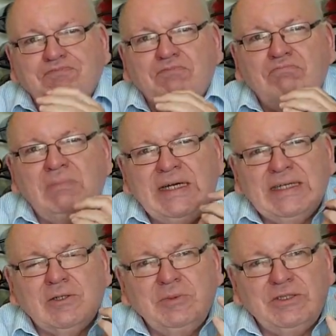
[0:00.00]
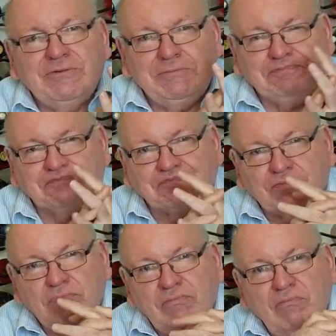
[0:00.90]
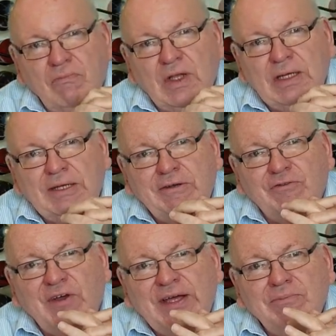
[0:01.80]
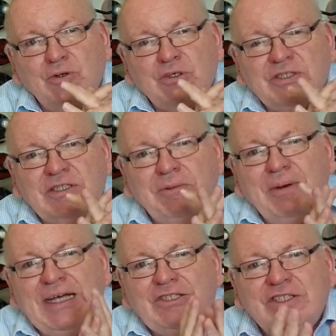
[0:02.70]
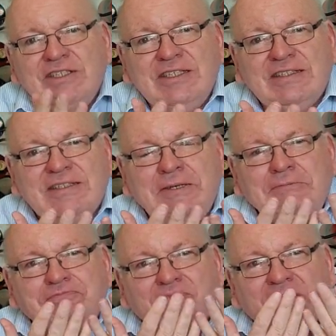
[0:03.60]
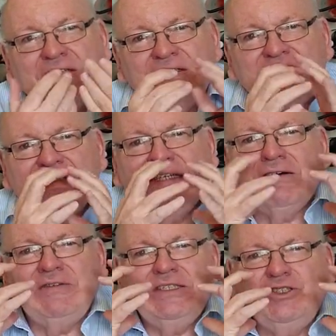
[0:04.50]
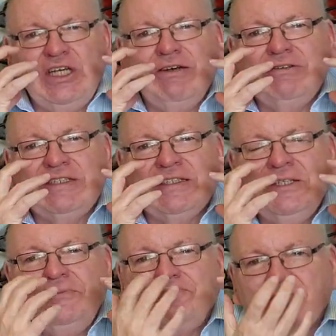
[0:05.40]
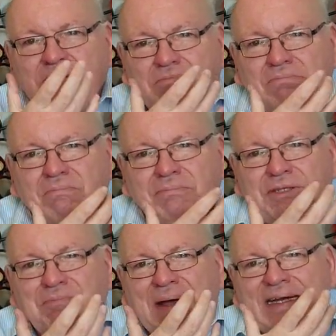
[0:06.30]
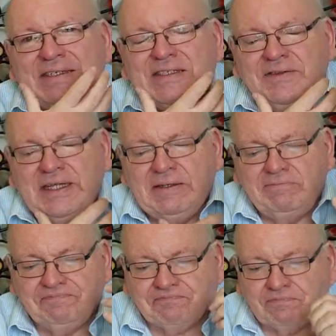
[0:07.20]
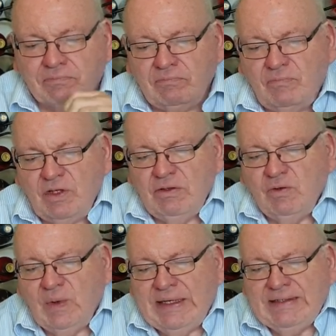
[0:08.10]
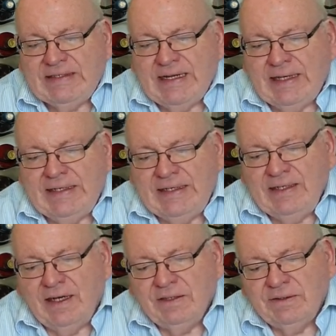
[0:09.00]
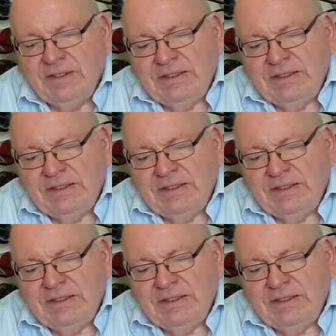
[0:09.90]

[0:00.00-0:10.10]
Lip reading: A little bit of Fynbos herbaceousness. This is lovely, generous mid palate, and then the wine sliding down